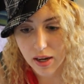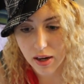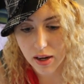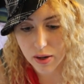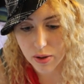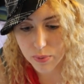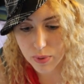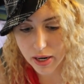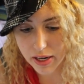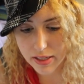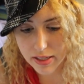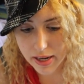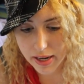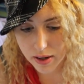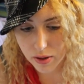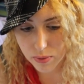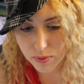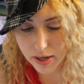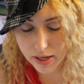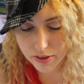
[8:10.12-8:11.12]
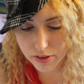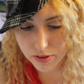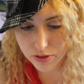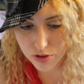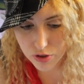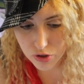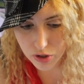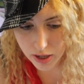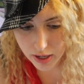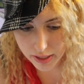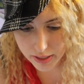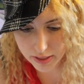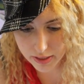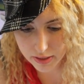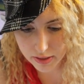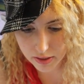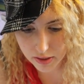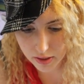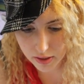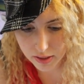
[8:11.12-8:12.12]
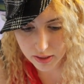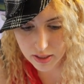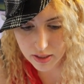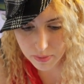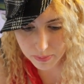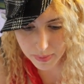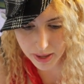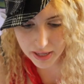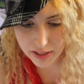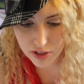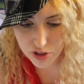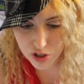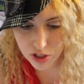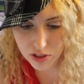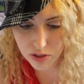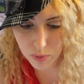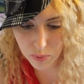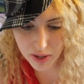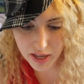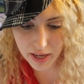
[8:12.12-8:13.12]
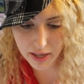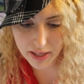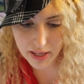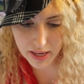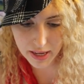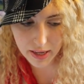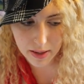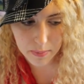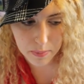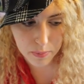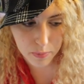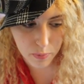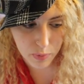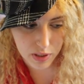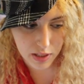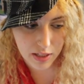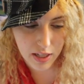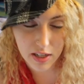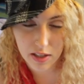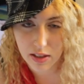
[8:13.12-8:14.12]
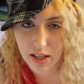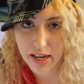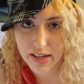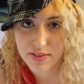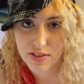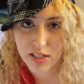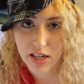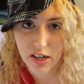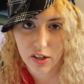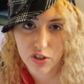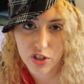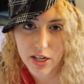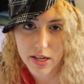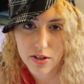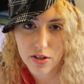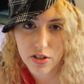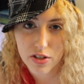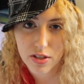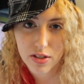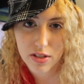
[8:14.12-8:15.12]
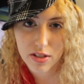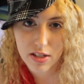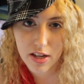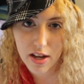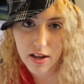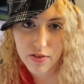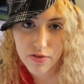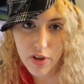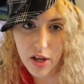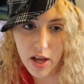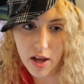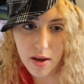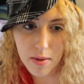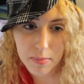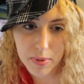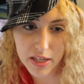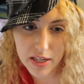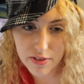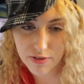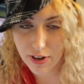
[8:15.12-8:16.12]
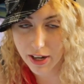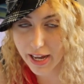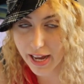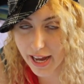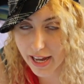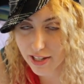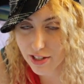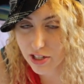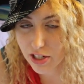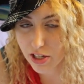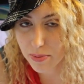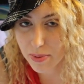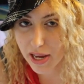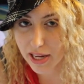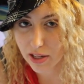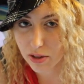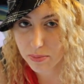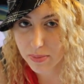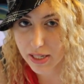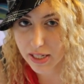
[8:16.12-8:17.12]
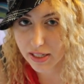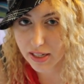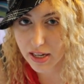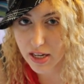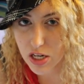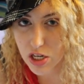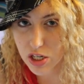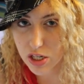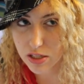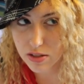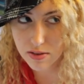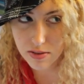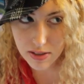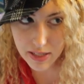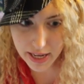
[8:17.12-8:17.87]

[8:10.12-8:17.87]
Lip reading: I right now rather try and keep managing the way I am with a lot of lifestyle changes and stuff, but if I had to go back on medication,